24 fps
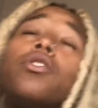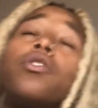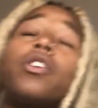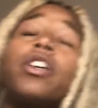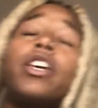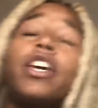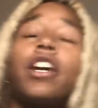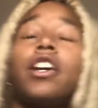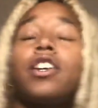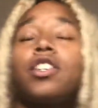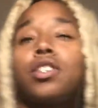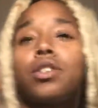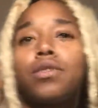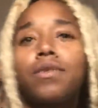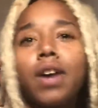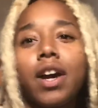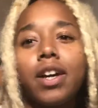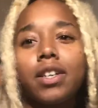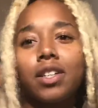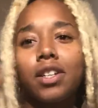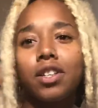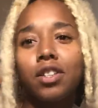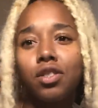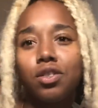Cancer
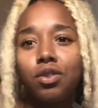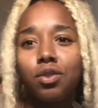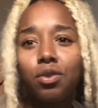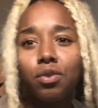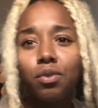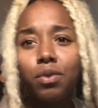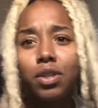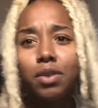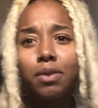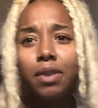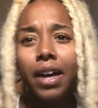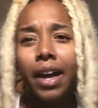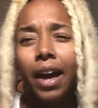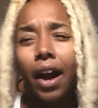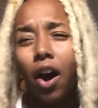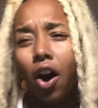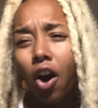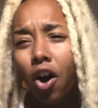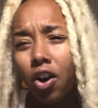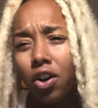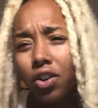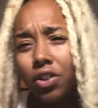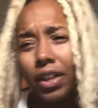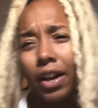risings too is they
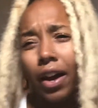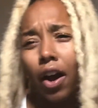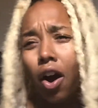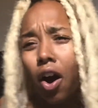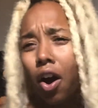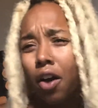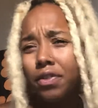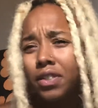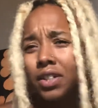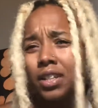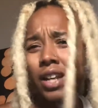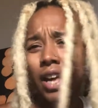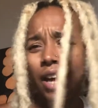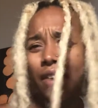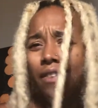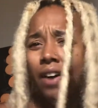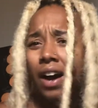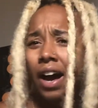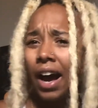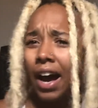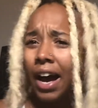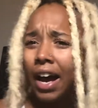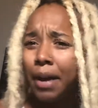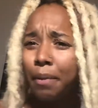often have
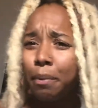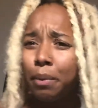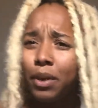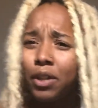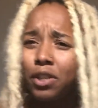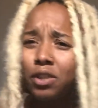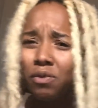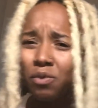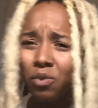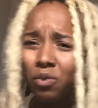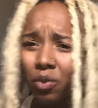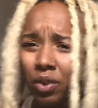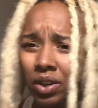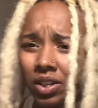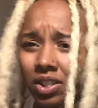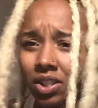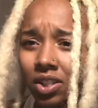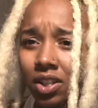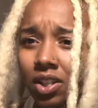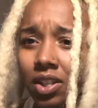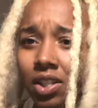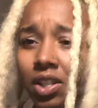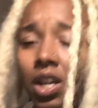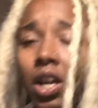high pitched
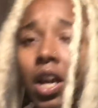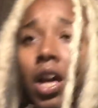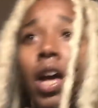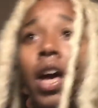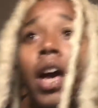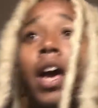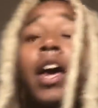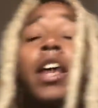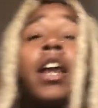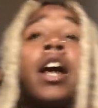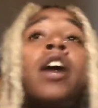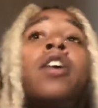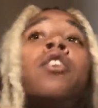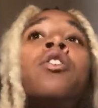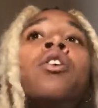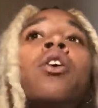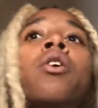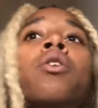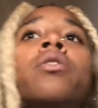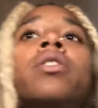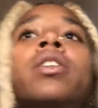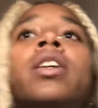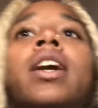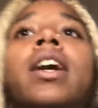voices, and I
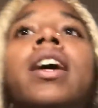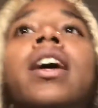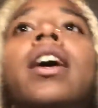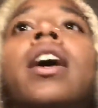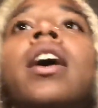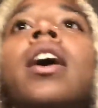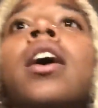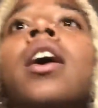know that